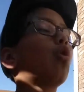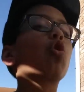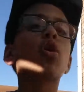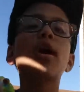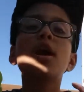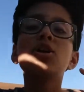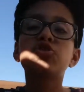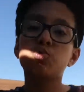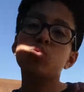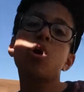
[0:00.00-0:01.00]
or
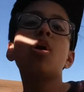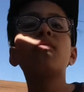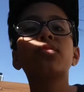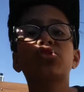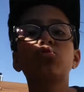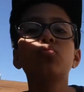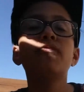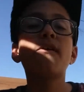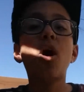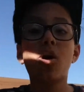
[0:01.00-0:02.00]
to over to
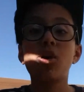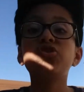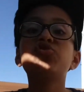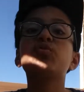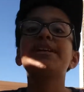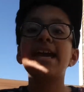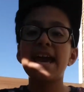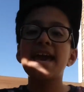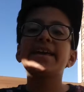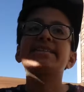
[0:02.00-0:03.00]
100
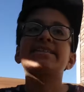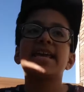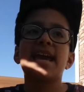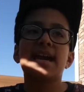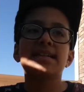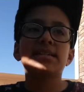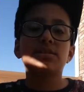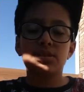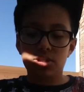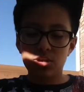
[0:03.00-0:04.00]
eggs, and
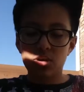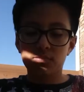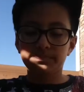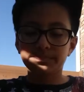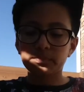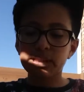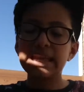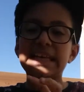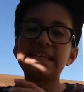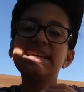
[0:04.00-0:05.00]
so
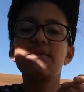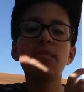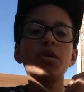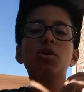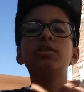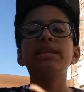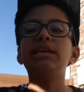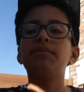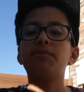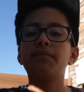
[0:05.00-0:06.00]
they can leave them on a
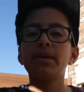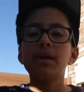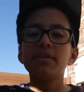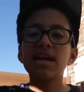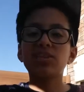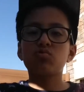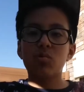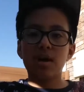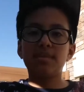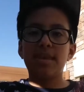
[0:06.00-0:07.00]
leaf. That's
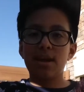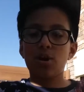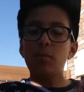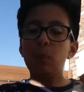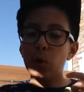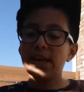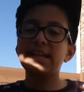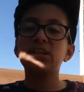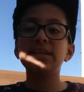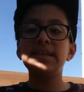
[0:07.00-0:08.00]
why they are born
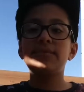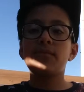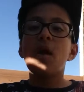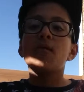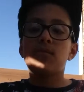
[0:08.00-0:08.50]
in a leaf.